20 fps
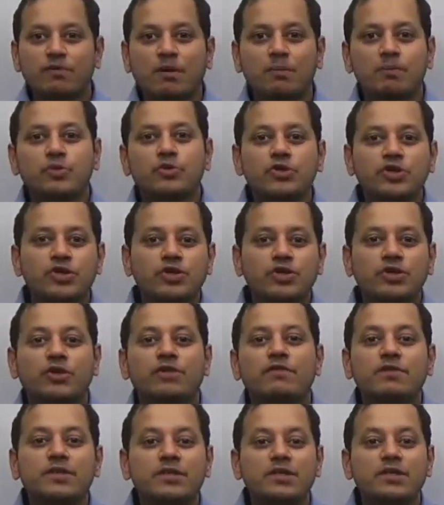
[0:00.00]
opposition
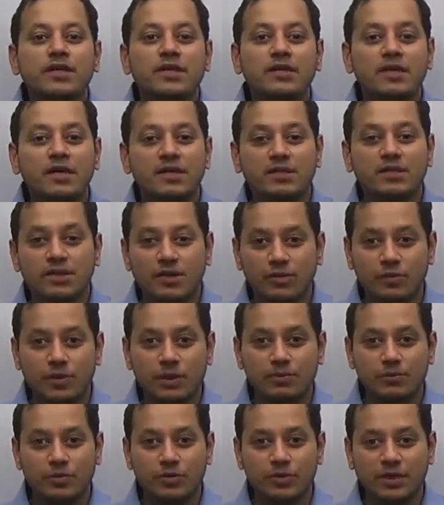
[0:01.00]
of the Sardar
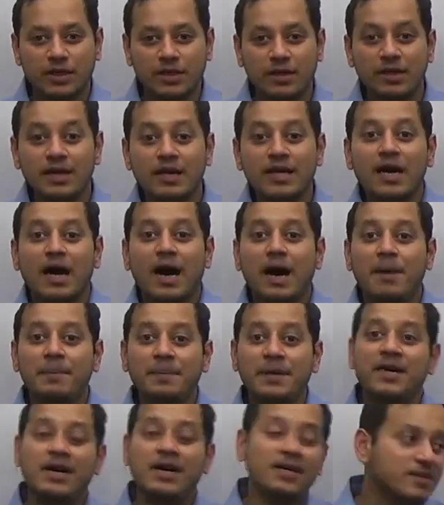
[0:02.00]
Sarovar project. Aamir